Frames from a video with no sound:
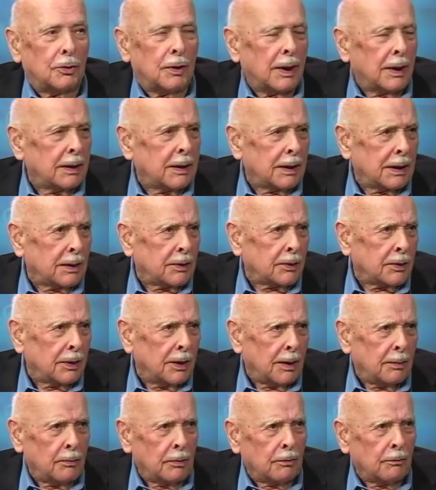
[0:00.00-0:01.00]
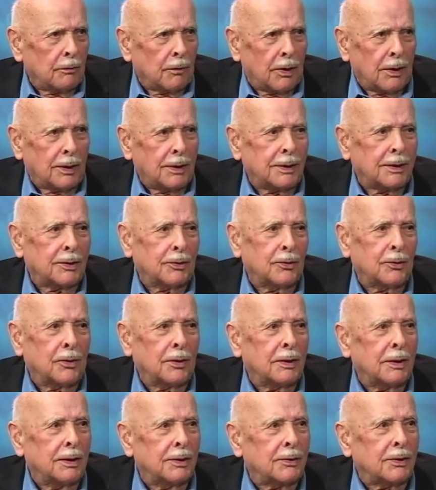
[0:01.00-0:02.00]
And I guess the name of your volunteer
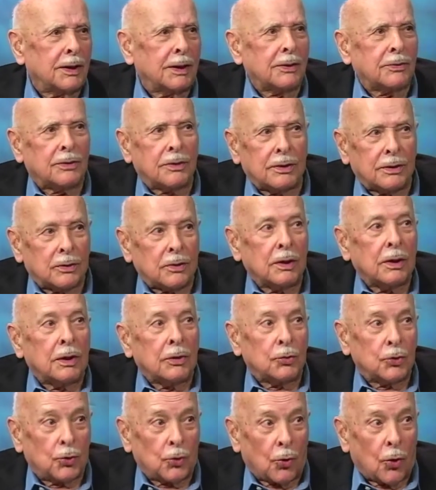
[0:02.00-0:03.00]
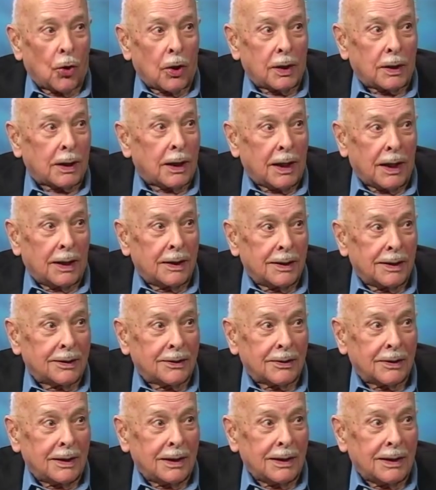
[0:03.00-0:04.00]
organization is Sure Can,
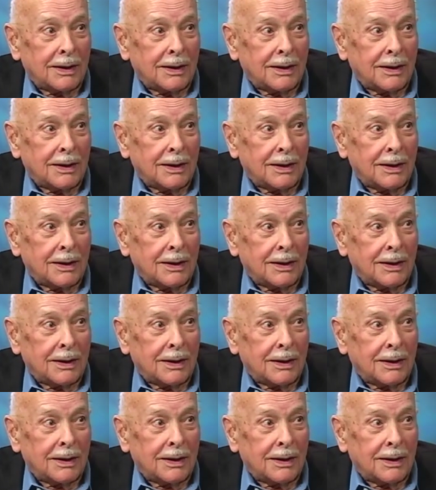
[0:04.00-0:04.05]
isn't it?